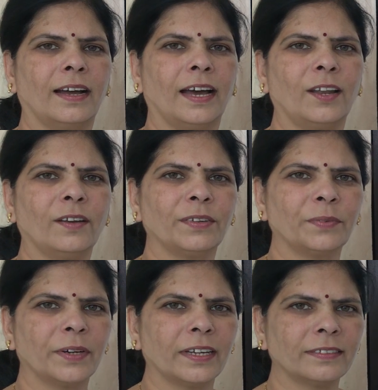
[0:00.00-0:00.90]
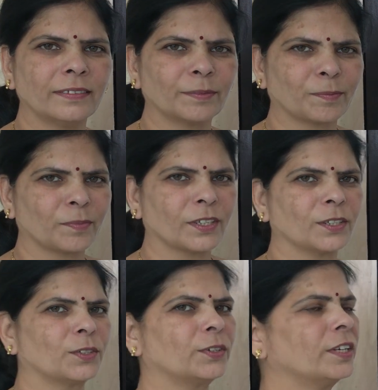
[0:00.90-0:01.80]
Hello everyone.
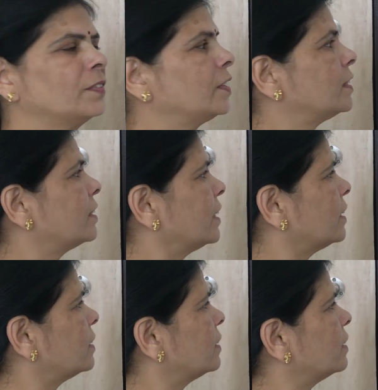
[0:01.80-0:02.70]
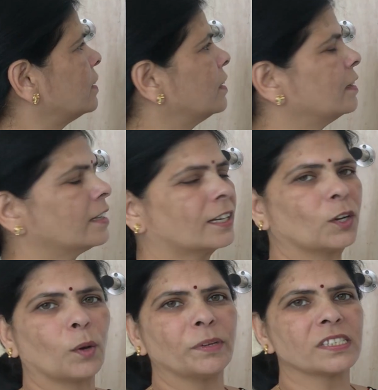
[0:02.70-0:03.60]
Today we'll take the
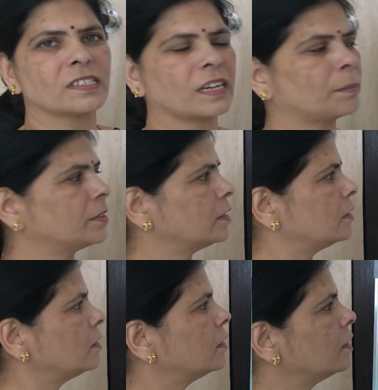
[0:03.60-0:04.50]
economics chapter,